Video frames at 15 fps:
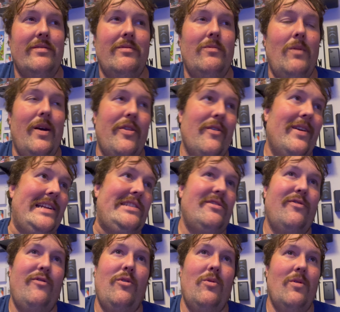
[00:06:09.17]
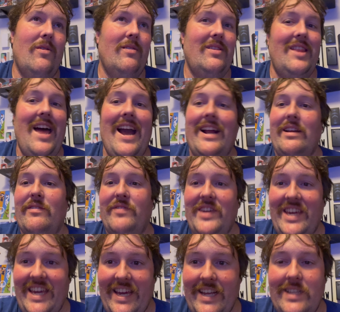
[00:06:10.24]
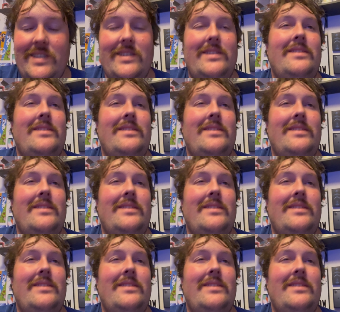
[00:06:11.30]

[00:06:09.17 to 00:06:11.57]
whether it's for lack of heat,